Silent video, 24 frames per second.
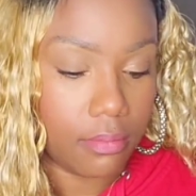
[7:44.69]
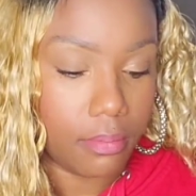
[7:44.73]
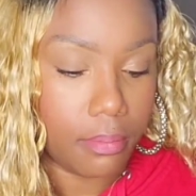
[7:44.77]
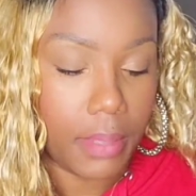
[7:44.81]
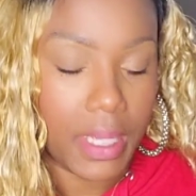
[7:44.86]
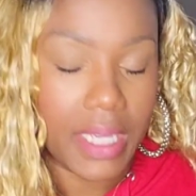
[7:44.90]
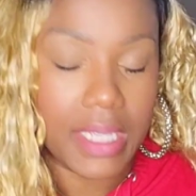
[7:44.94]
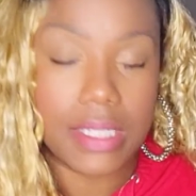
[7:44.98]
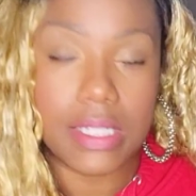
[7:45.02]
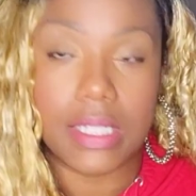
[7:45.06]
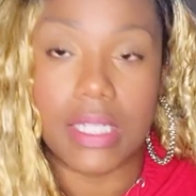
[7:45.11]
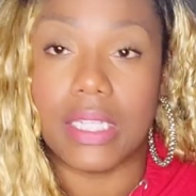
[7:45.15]

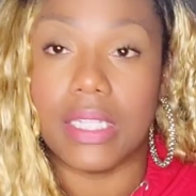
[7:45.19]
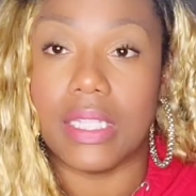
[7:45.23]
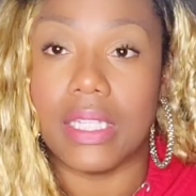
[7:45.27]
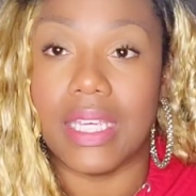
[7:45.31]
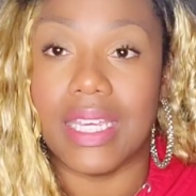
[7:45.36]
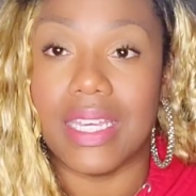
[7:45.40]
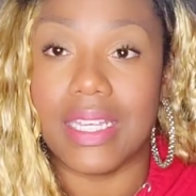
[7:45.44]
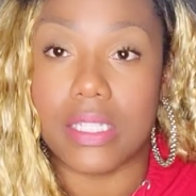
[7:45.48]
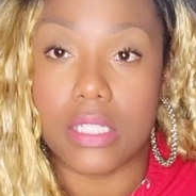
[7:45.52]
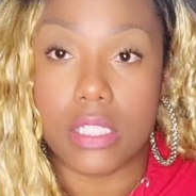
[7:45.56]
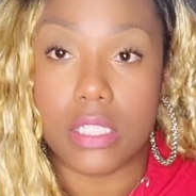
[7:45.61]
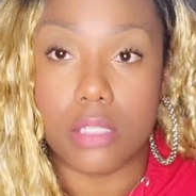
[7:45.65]

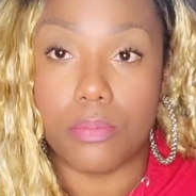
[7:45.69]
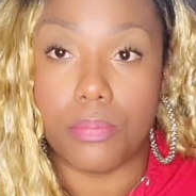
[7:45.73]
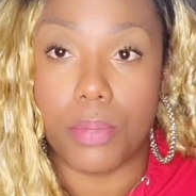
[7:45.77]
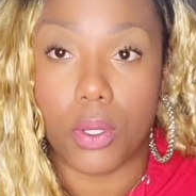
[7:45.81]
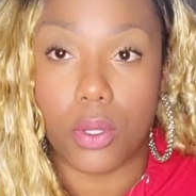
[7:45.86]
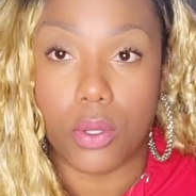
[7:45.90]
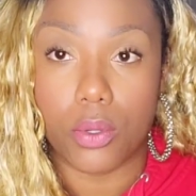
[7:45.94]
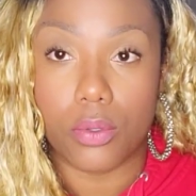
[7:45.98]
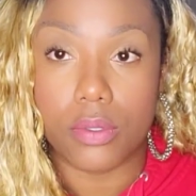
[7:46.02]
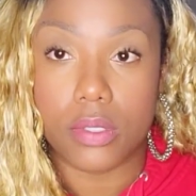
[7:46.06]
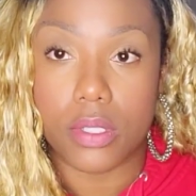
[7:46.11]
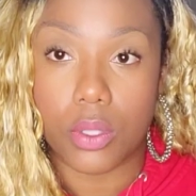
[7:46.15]
basically
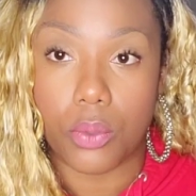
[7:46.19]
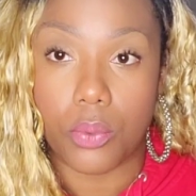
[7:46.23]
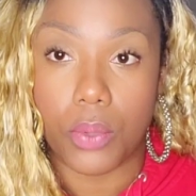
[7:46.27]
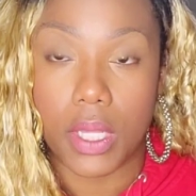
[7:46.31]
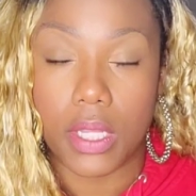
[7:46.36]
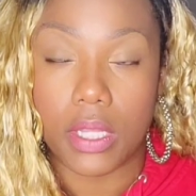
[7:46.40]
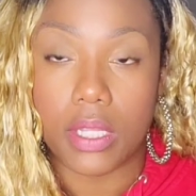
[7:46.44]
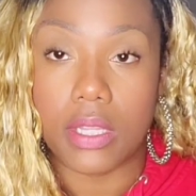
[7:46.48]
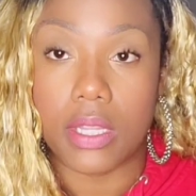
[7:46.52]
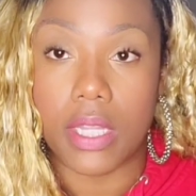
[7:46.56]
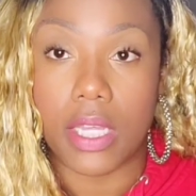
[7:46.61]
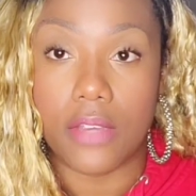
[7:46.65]
expose the way
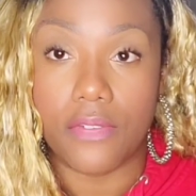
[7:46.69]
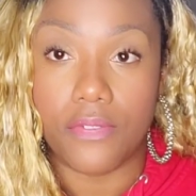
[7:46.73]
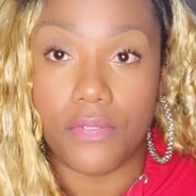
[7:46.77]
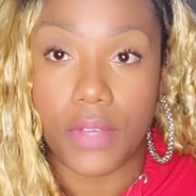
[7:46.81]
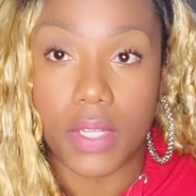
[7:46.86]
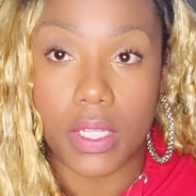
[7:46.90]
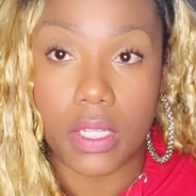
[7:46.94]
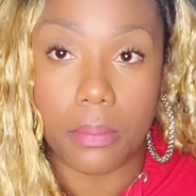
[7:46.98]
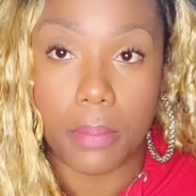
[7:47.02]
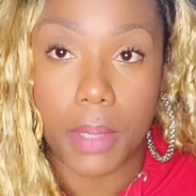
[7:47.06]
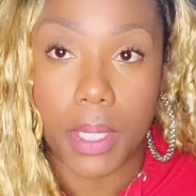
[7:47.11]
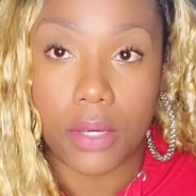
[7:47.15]
that they
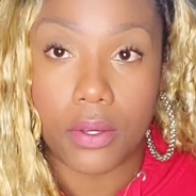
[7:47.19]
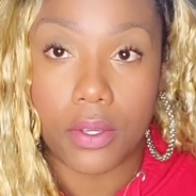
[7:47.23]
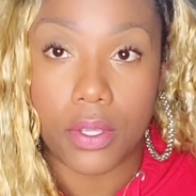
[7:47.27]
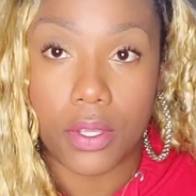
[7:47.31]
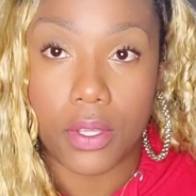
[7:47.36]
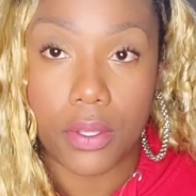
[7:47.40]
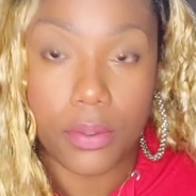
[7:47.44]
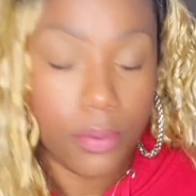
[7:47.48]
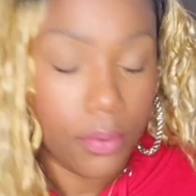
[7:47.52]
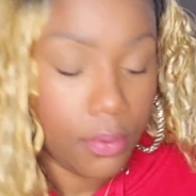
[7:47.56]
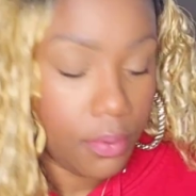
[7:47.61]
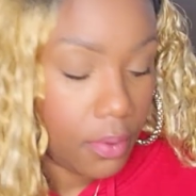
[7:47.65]
feel about
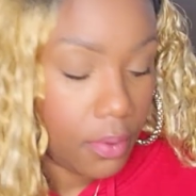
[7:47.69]
you.